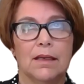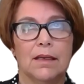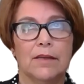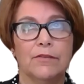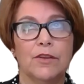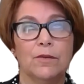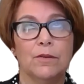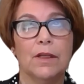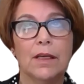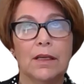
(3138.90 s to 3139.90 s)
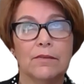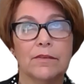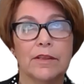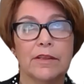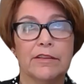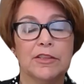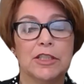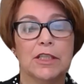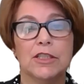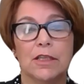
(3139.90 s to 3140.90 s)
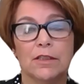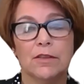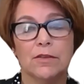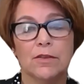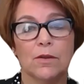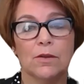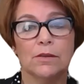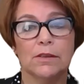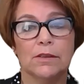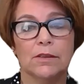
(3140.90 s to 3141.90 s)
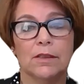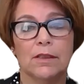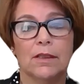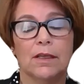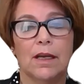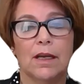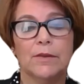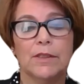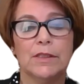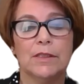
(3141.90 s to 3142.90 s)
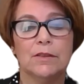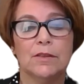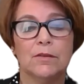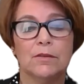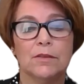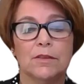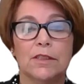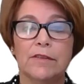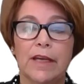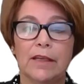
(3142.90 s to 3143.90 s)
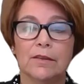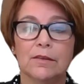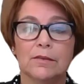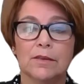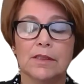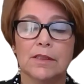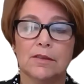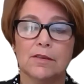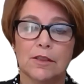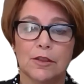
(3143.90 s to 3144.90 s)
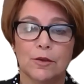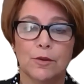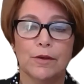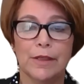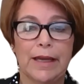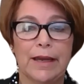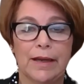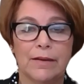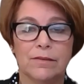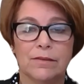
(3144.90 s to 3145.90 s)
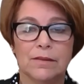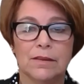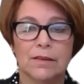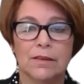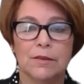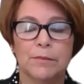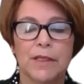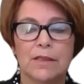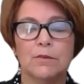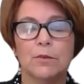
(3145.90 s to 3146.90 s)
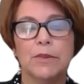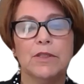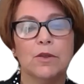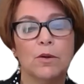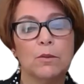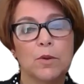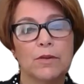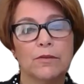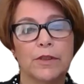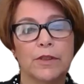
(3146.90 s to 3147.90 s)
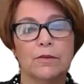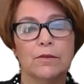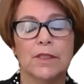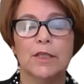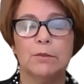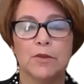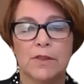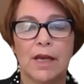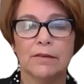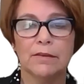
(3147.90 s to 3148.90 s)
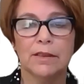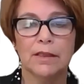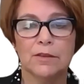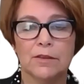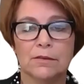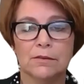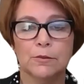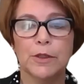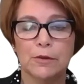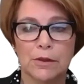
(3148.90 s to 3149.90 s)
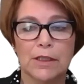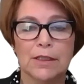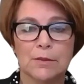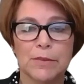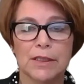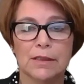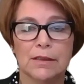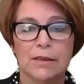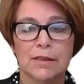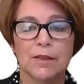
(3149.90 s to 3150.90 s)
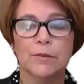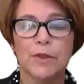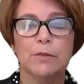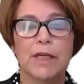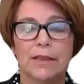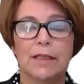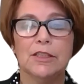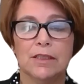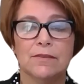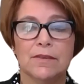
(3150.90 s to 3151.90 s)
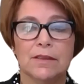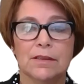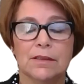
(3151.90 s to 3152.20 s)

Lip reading: if you're thinking of a career change and you're a sole earner, I would just say don't devalue the skills that you already have, because it will be so important for you to keep your salary level where you need it to be when you make that shift.